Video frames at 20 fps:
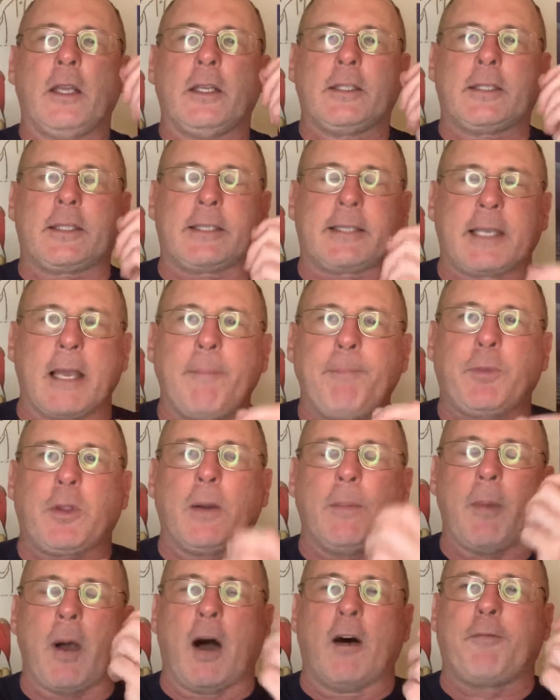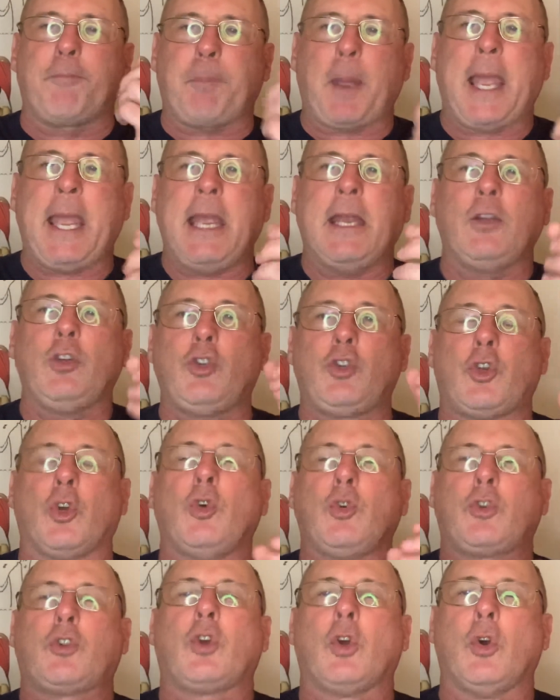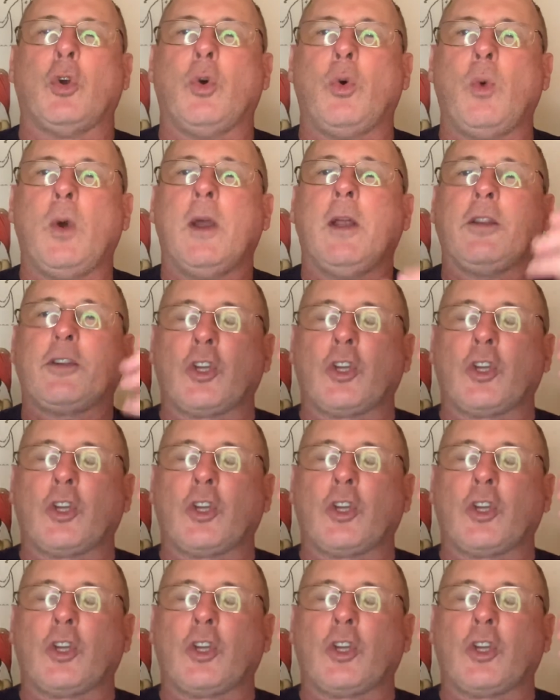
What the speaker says: symptom of pain due to